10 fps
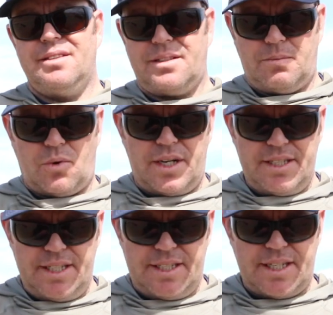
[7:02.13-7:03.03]
little more
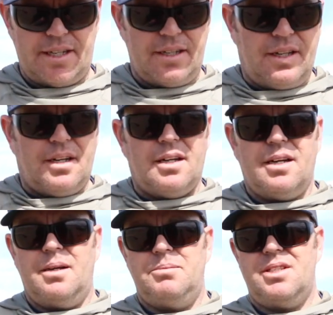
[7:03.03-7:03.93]
in detail,
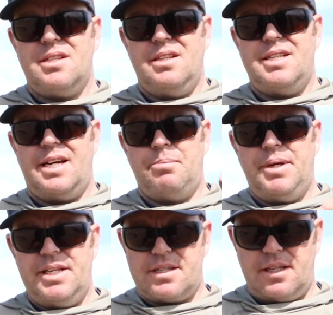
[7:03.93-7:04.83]
I'm just going to take a
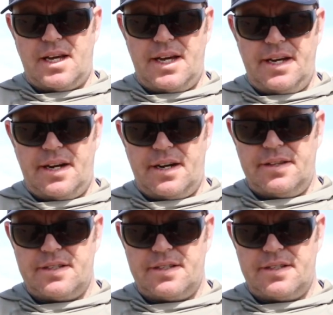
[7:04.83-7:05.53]
piece of line here,